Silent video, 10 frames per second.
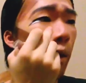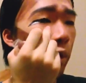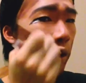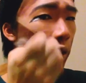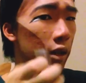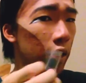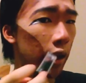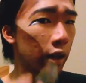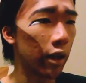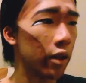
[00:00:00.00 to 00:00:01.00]
pretend to
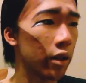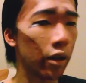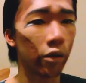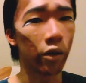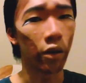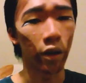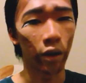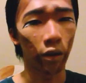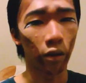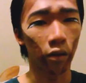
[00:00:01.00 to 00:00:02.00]
add eyeshadow
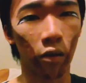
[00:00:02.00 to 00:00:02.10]
underneath.